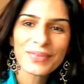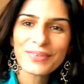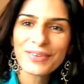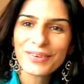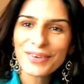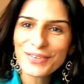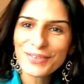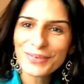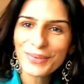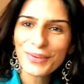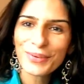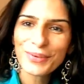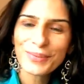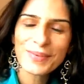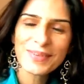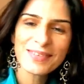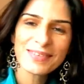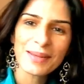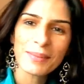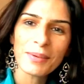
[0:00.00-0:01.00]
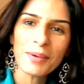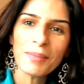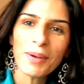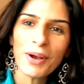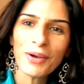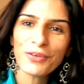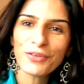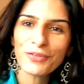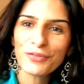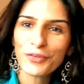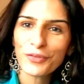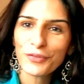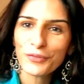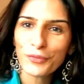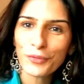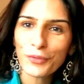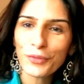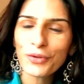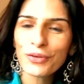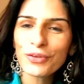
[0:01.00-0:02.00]
There is going to be some amount of a
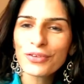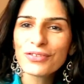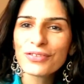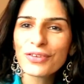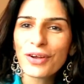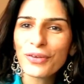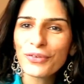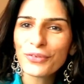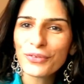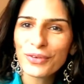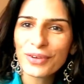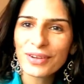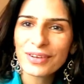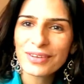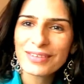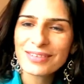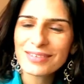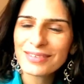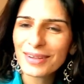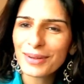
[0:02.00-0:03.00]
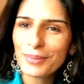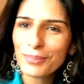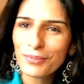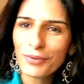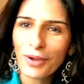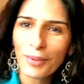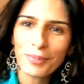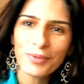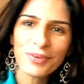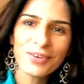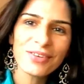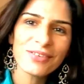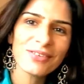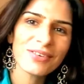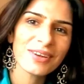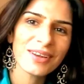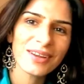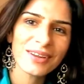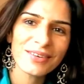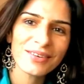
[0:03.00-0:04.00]
focus on real estate property
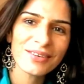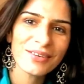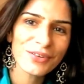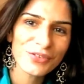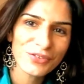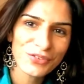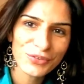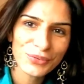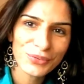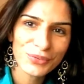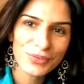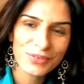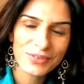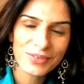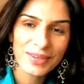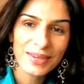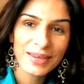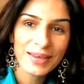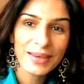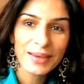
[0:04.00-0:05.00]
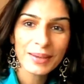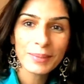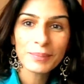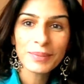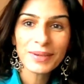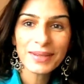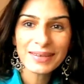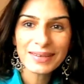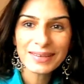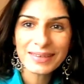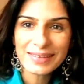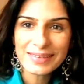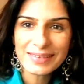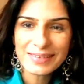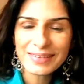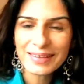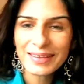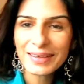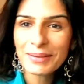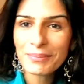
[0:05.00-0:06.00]
related issues, be it
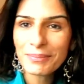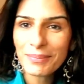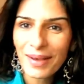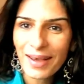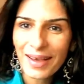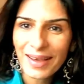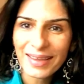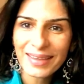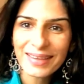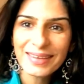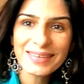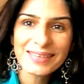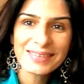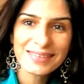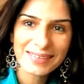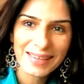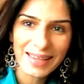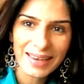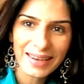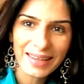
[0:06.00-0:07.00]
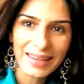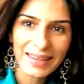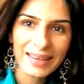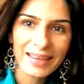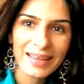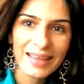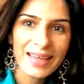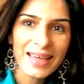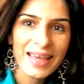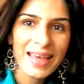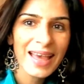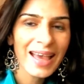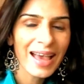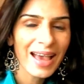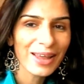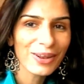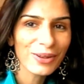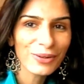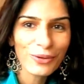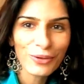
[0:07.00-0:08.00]
leasing, buying, selling,
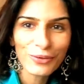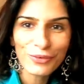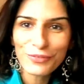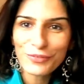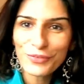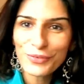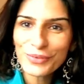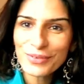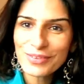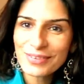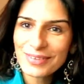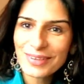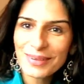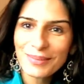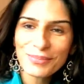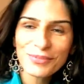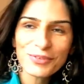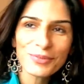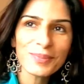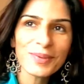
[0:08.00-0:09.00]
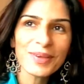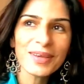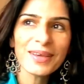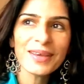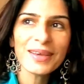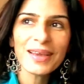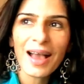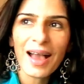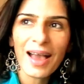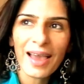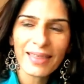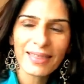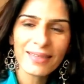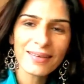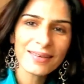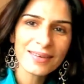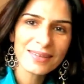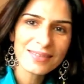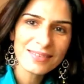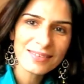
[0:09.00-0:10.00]
and a lot of you seem to be either
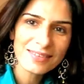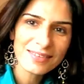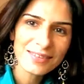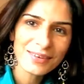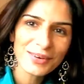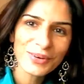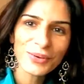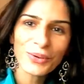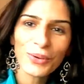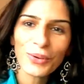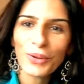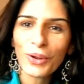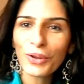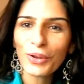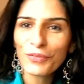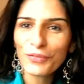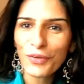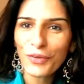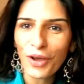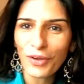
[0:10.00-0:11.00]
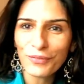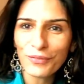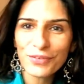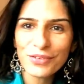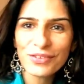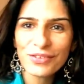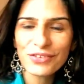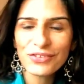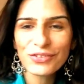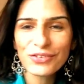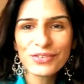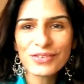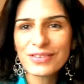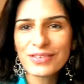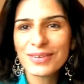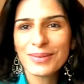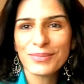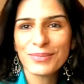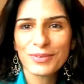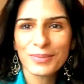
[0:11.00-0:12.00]
concerned a lot of
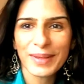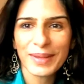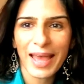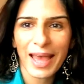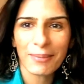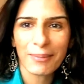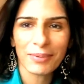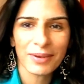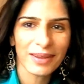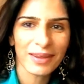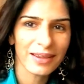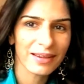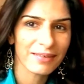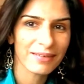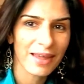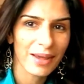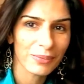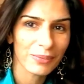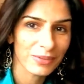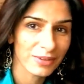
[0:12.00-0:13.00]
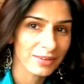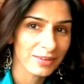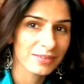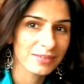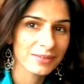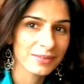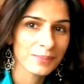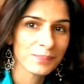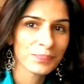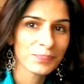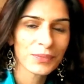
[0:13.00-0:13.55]
conversations seem to be happening around this